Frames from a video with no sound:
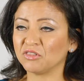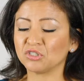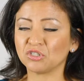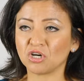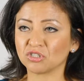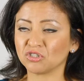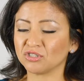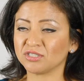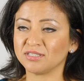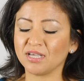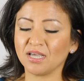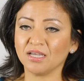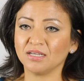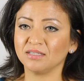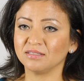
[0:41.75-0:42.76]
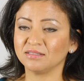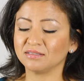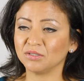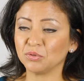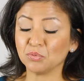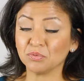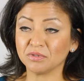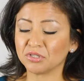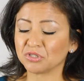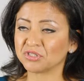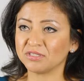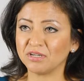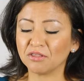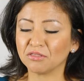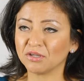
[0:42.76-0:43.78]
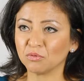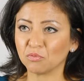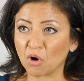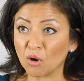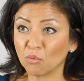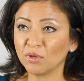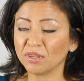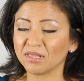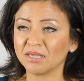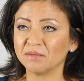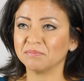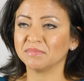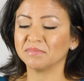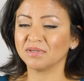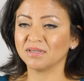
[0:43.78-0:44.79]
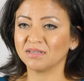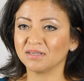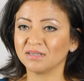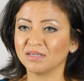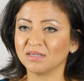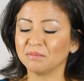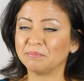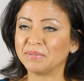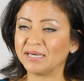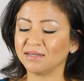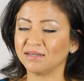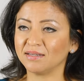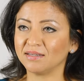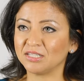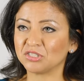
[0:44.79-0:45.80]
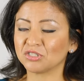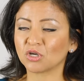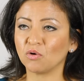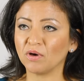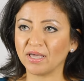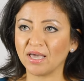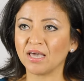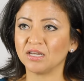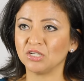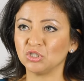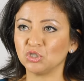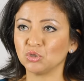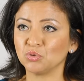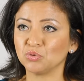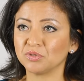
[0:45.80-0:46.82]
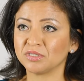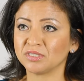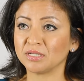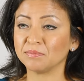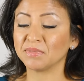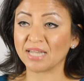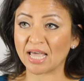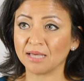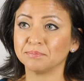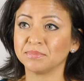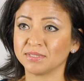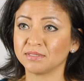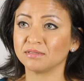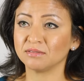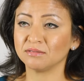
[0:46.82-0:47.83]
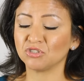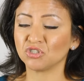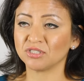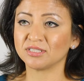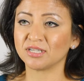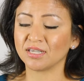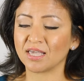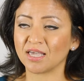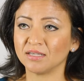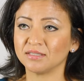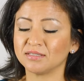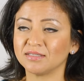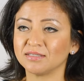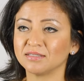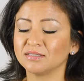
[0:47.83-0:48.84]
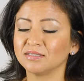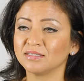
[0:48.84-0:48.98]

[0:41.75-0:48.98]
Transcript: the doctor said, oh, there's nothing wrong with him, but let's go ahead and do some labs just in case.